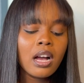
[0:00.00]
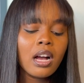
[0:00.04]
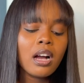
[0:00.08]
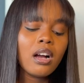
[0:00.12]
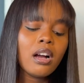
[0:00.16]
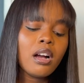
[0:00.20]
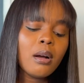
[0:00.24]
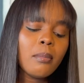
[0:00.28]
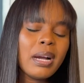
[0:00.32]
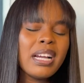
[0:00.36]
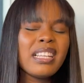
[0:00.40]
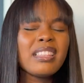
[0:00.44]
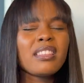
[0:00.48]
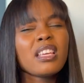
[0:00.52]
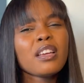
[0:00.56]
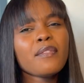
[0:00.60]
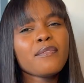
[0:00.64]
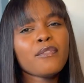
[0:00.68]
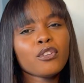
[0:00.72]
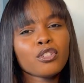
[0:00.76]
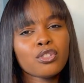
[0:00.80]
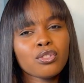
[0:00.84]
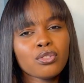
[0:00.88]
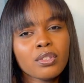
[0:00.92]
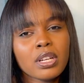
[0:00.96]
um i think
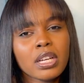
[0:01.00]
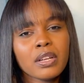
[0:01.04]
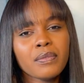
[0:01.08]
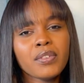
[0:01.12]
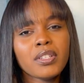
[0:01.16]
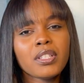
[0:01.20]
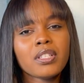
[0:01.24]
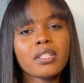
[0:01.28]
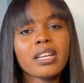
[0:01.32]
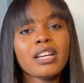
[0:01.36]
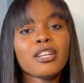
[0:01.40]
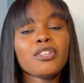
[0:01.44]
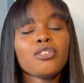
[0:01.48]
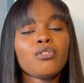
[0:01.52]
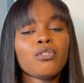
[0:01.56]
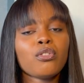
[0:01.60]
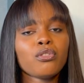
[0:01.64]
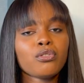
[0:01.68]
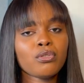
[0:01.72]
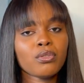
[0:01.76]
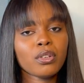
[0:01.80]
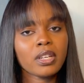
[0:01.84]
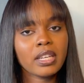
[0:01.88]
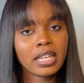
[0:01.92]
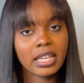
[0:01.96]
for student visa you
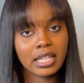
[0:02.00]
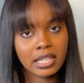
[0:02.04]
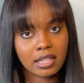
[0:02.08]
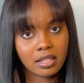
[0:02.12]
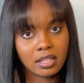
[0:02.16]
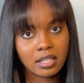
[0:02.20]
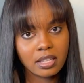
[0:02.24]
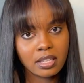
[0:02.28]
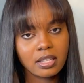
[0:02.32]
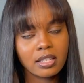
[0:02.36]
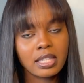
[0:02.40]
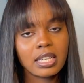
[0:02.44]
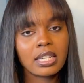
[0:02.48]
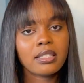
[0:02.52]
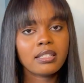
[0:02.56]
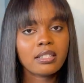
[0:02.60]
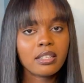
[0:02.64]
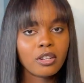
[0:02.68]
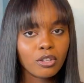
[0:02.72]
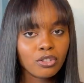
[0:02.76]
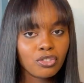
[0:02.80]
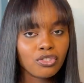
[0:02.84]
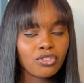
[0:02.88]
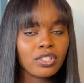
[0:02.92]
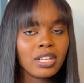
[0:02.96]
also get this that
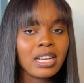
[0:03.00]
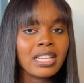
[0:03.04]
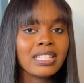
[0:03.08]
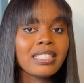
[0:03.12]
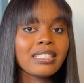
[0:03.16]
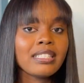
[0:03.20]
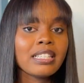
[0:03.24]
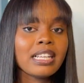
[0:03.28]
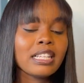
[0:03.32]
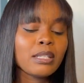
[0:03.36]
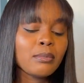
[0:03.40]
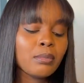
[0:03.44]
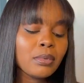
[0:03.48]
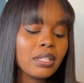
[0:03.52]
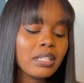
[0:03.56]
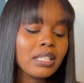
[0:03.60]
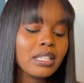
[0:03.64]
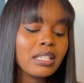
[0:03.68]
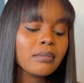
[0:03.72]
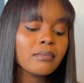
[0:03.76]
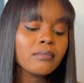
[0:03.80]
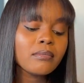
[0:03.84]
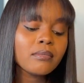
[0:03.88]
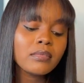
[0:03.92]
tells you that it has been